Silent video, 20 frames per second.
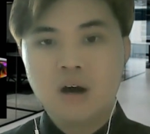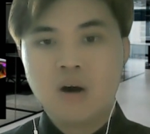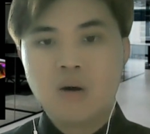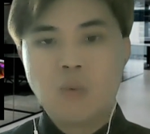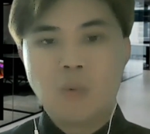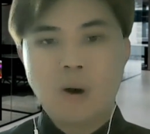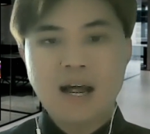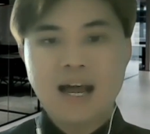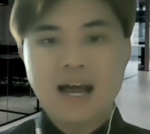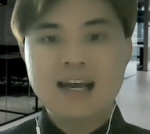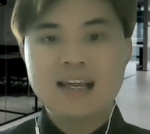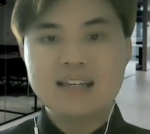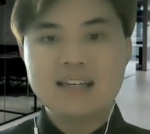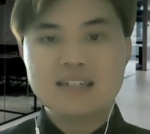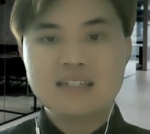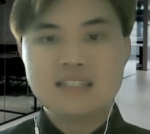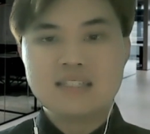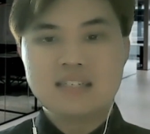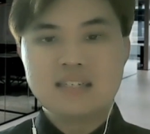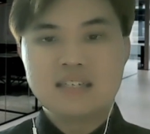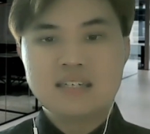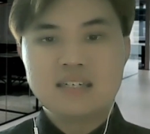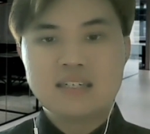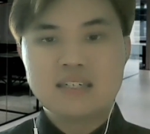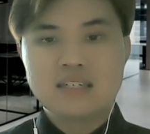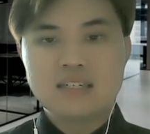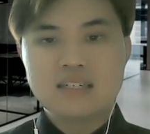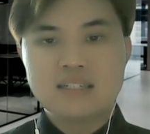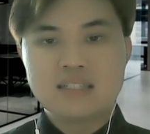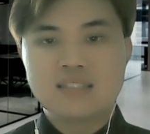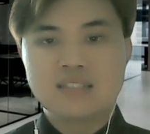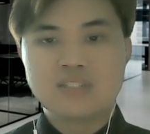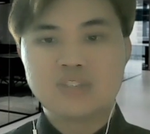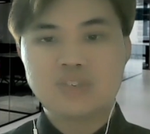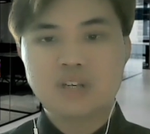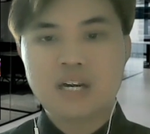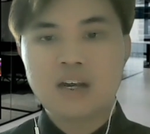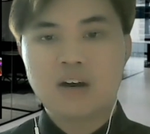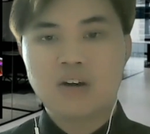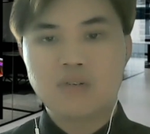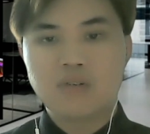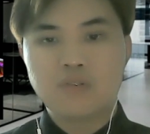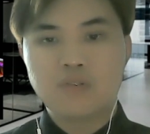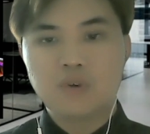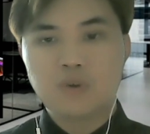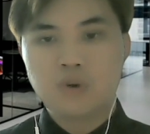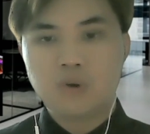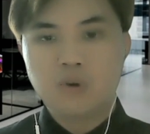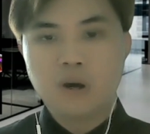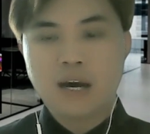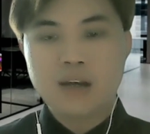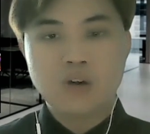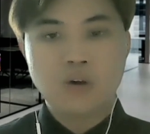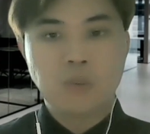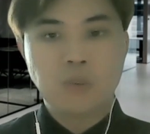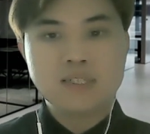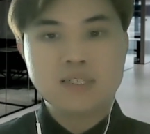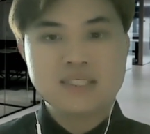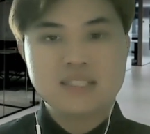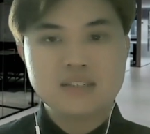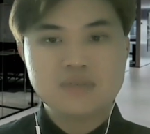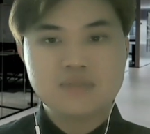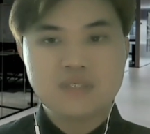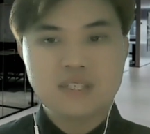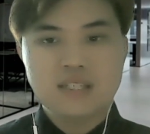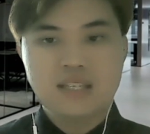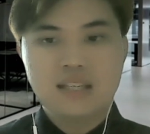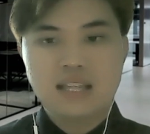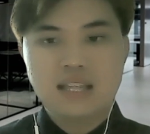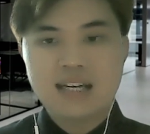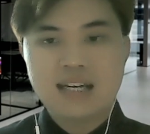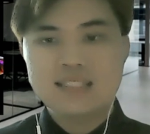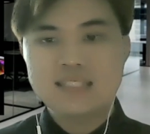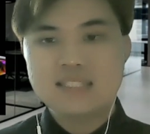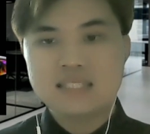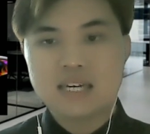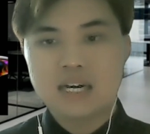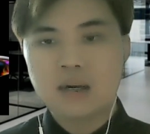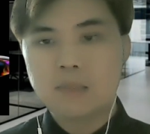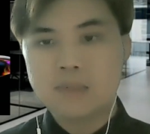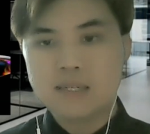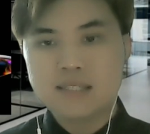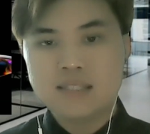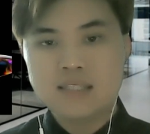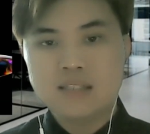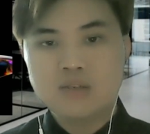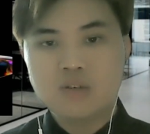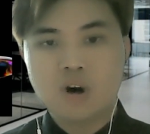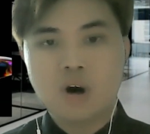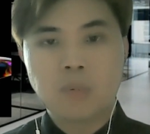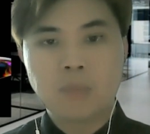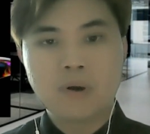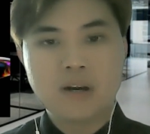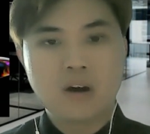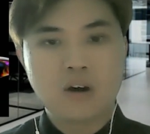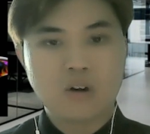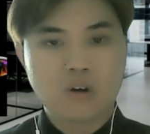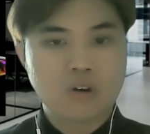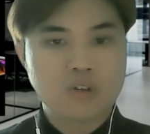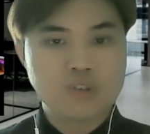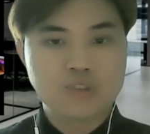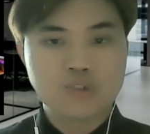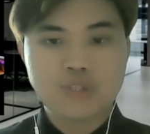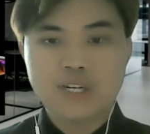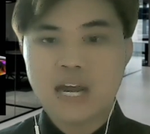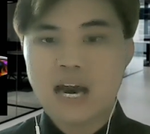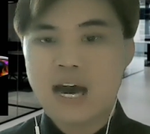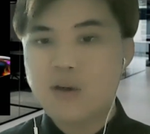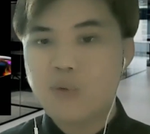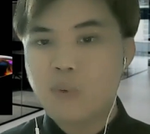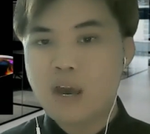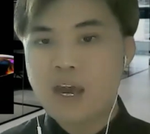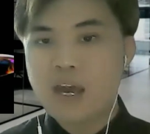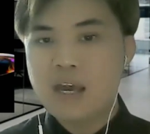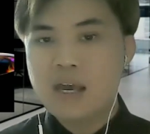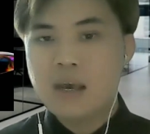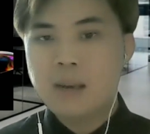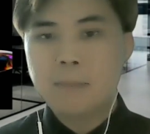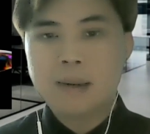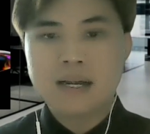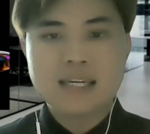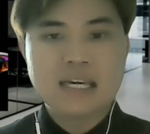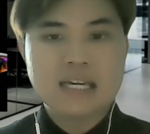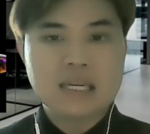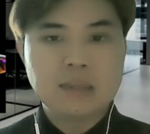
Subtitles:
What I learned is the strength of YOLO and OpenCV lies in their ability to operate on constrained hardware, but their